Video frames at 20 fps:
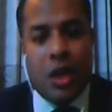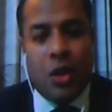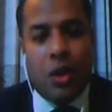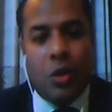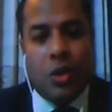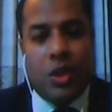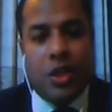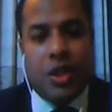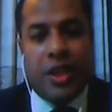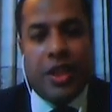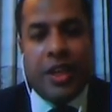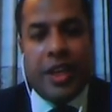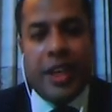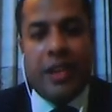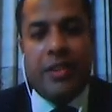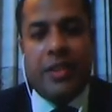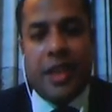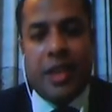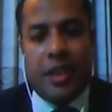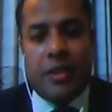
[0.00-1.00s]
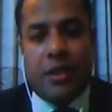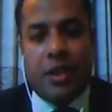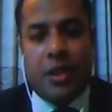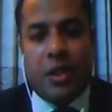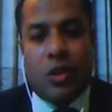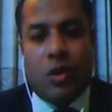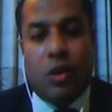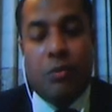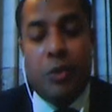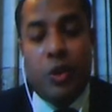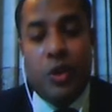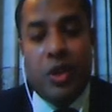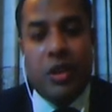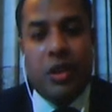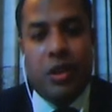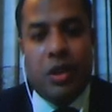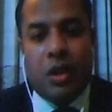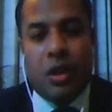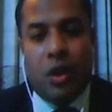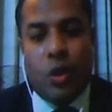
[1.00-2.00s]
which indicates that
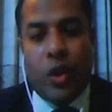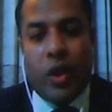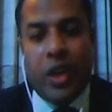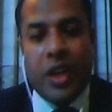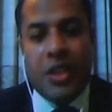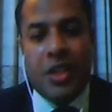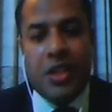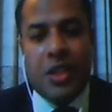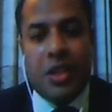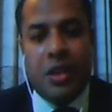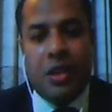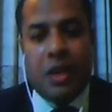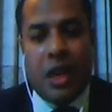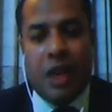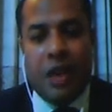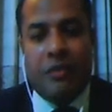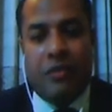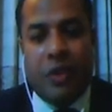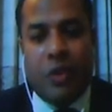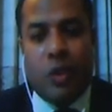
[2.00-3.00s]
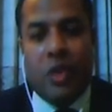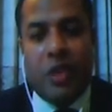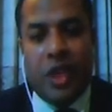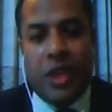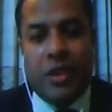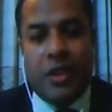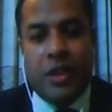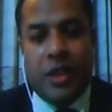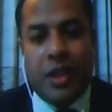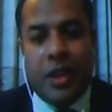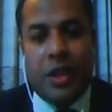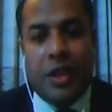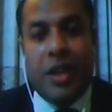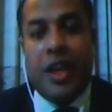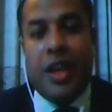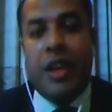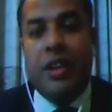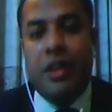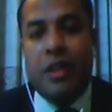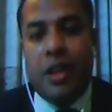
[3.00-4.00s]
computing correlation, I found that
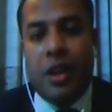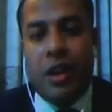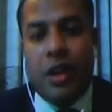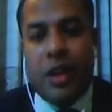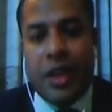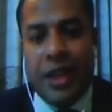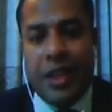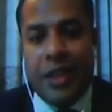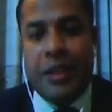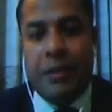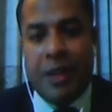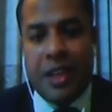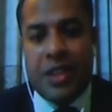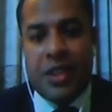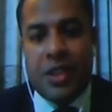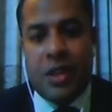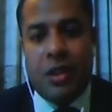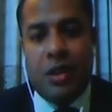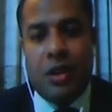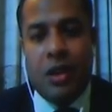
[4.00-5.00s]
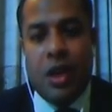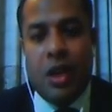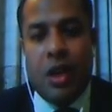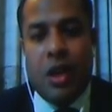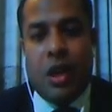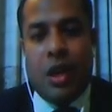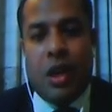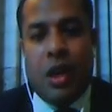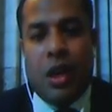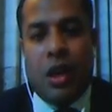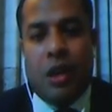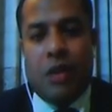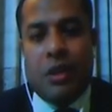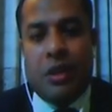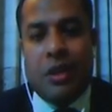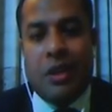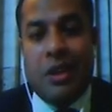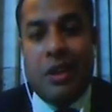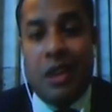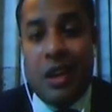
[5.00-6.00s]
regarding the collective action,
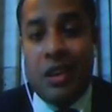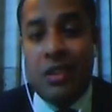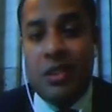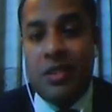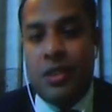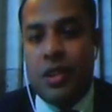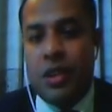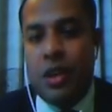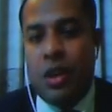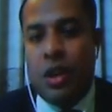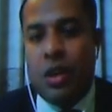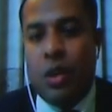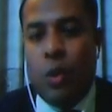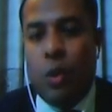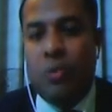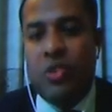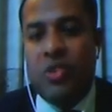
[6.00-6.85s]
large group